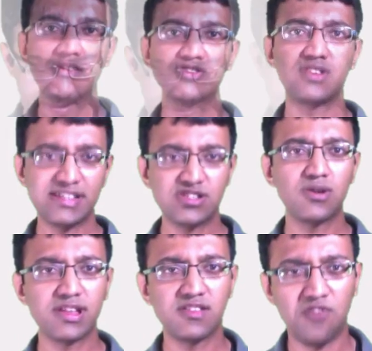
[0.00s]
So let's
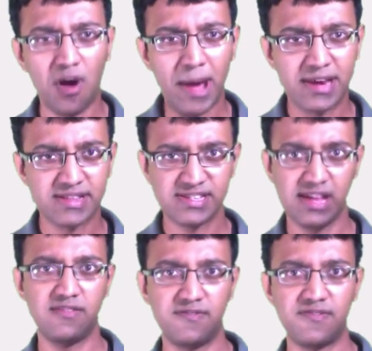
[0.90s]
look at the format
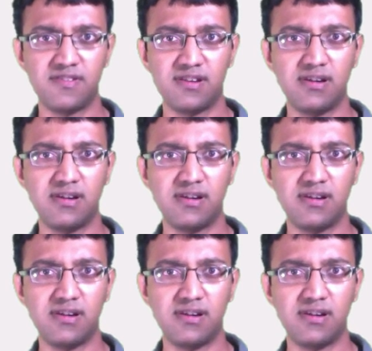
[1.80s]
itself.